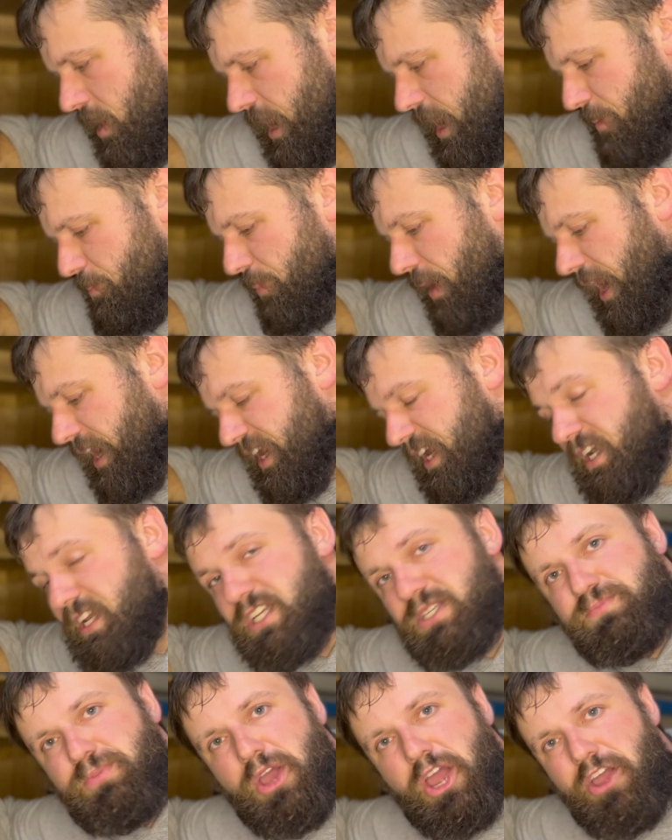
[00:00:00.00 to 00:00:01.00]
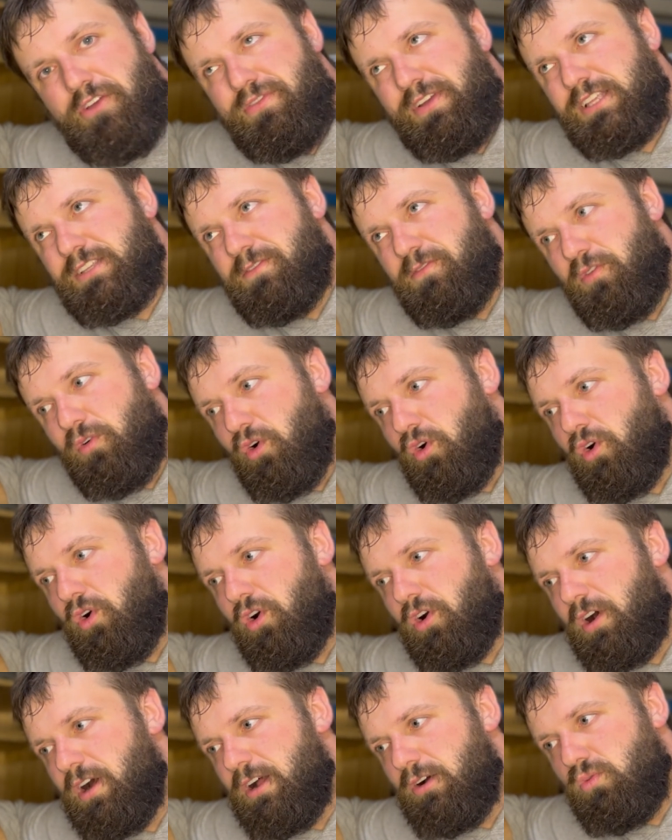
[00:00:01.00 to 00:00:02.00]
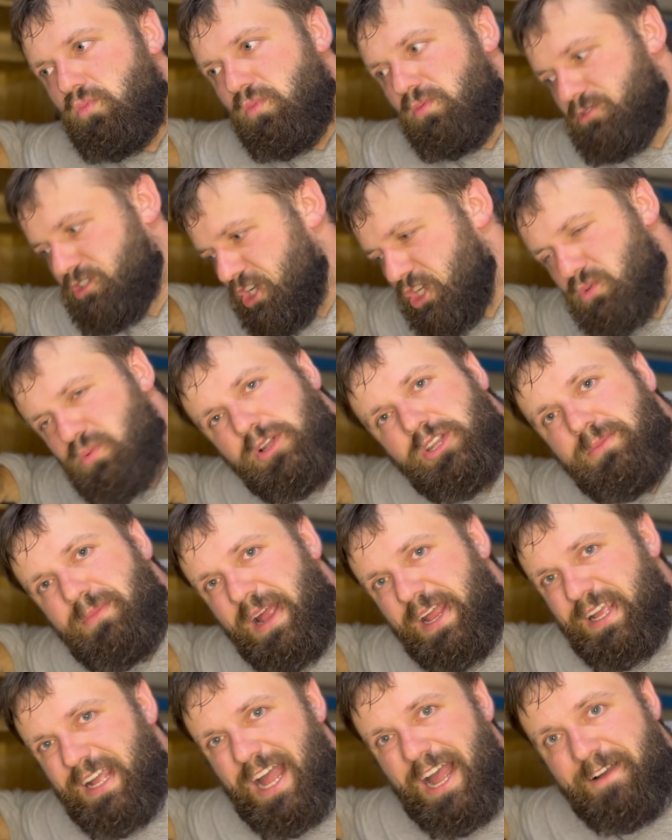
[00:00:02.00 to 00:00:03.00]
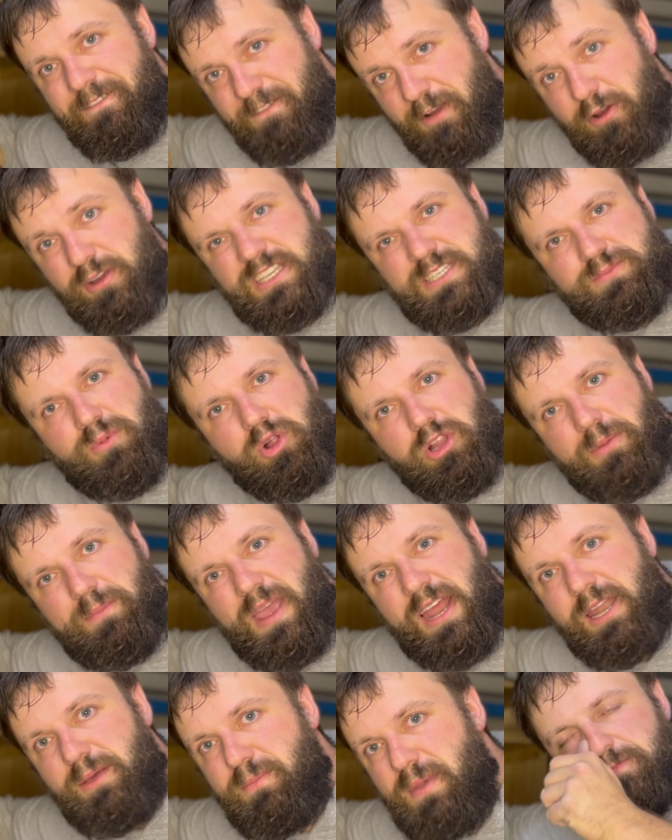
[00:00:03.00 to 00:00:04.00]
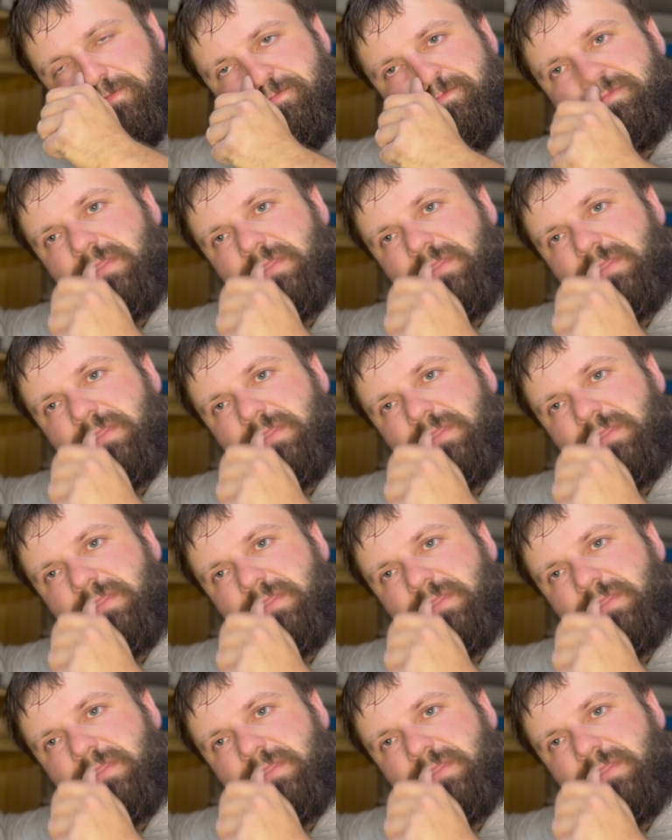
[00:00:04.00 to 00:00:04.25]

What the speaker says: But it is perfect for just when you make a very small amount of mess.